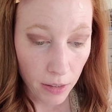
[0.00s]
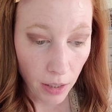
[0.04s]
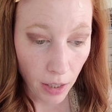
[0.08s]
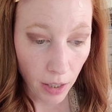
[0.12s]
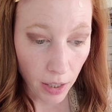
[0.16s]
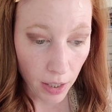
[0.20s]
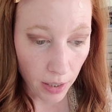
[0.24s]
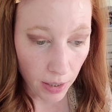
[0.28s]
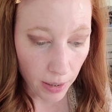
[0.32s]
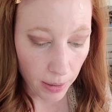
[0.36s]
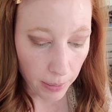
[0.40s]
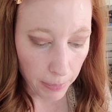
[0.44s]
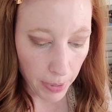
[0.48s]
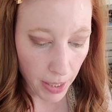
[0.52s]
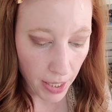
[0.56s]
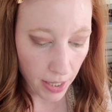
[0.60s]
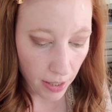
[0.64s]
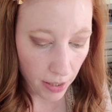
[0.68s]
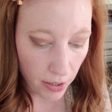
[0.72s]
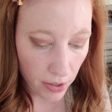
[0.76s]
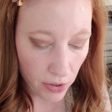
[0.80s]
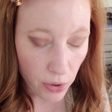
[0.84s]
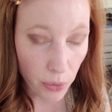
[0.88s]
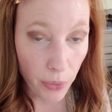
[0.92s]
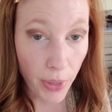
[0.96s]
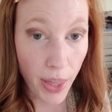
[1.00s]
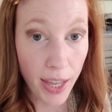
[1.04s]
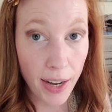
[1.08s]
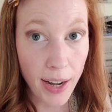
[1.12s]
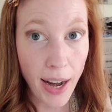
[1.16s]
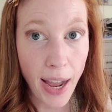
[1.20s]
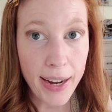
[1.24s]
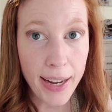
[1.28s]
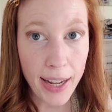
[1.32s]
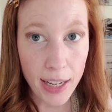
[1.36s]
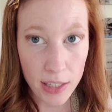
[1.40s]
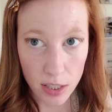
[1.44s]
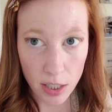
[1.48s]
um, so then
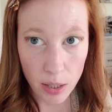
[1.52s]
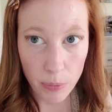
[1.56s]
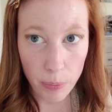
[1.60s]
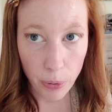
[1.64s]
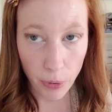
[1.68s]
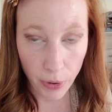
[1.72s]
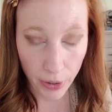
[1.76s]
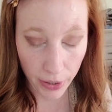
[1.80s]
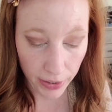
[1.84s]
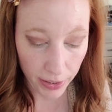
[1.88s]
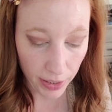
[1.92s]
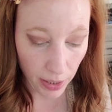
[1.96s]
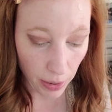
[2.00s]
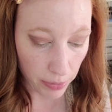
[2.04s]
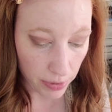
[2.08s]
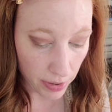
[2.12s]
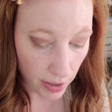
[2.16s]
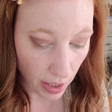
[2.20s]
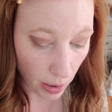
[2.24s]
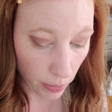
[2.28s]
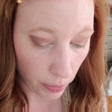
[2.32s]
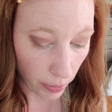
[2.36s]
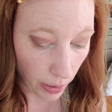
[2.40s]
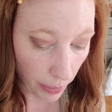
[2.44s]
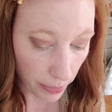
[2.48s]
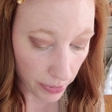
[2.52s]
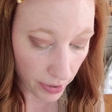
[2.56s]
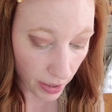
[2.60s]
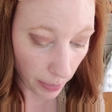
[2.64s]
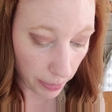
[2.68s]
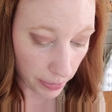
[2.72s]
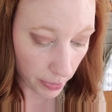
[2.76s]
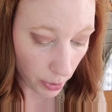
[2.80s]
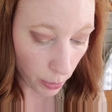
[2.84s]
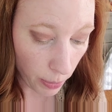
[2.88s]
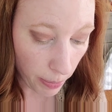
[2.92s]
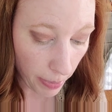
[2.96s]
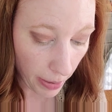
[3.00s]
I got to the point, like I was saying, where I was
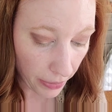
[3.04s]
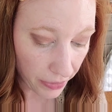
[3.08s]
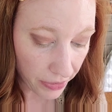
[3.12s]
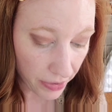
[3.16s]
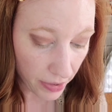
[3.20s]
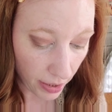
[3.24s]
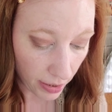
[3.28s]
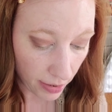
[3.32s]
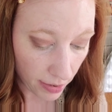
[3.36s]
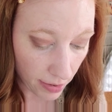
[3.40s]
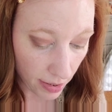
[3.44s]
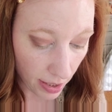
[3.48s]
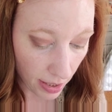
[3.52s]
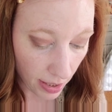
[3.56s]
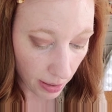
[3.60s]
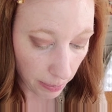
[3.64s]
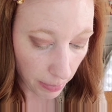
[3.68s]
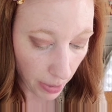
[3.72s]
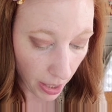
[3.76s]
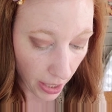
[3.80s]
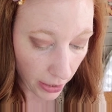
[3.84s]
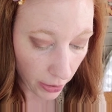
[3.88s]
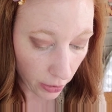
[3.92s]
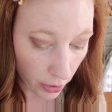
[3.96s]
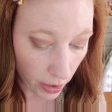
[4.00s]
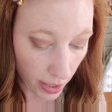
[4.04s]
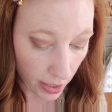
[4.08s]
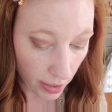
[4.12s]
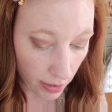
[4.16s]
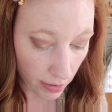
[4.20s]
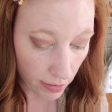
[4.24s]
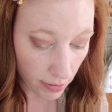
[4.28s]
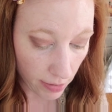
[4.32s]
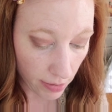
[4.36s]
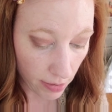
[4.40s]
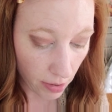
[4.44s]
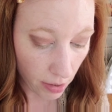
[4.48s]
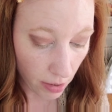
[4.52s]
up to about 16
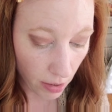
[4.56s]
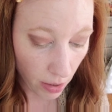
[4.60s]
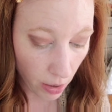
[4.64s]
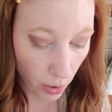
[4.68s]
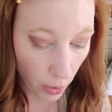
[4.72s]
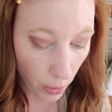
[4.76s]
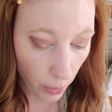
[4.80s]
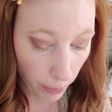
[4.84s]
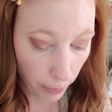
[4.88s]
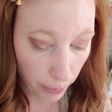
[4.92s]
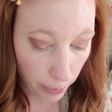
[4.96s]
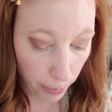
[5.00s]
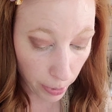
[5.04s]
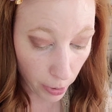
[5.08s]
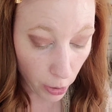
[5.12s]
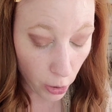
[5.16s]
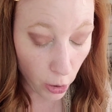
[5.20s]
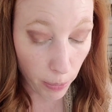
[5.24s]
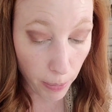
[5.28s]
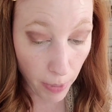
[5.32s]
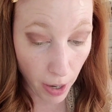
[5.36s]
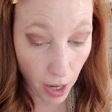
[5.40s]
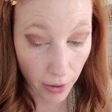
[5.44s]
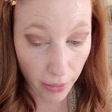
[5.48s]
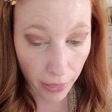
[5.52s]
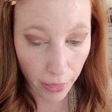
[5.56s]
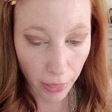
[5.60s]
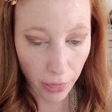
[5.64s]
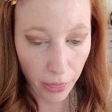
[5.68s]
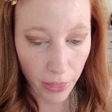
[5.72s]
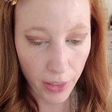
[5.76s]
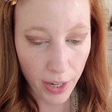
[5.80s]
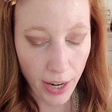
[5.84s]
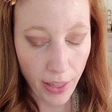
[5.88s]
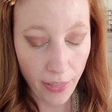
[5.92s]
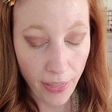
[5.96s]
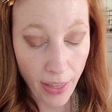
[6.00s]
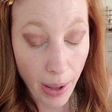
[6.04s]
migraines per month.
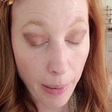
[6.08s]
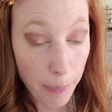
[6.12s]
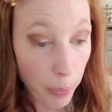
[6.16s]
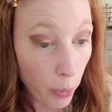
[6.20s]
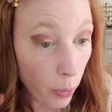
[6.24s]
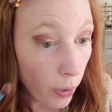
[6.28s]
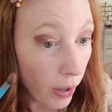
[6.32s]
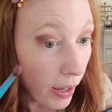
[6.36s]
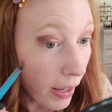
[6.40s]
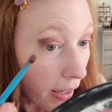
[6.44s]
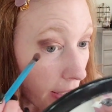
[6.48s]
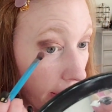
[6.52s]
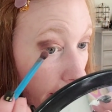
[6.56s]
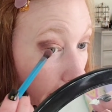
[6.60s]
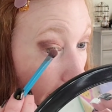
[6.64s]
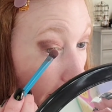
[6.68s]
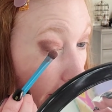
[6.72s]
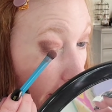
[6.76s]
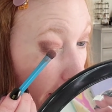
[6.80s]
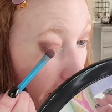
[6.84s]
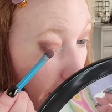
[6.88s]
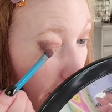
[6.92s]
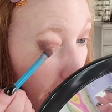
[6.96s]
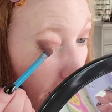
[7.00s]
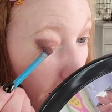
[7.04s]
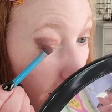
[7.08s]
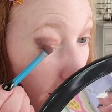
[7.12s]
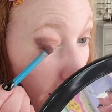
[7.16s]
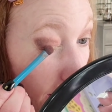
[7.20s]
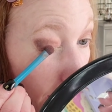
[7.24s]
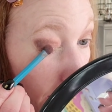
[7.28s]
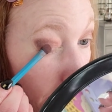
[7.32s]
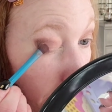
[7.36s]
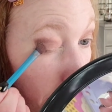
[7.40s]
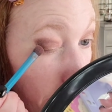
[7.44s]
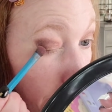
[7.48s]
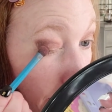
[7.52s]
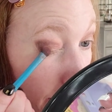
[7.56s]
And at that point,
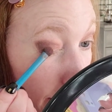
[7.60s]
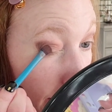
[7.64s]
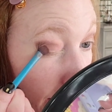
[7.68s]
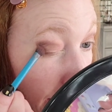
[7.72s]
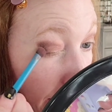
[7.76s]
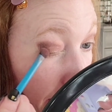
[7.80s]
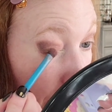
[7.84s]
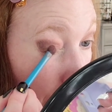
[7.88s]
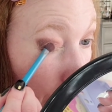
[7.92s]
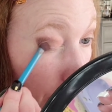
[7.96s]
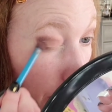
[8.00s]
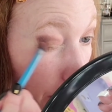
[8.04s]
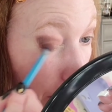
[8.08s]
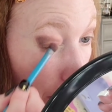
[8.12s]
um, my doctor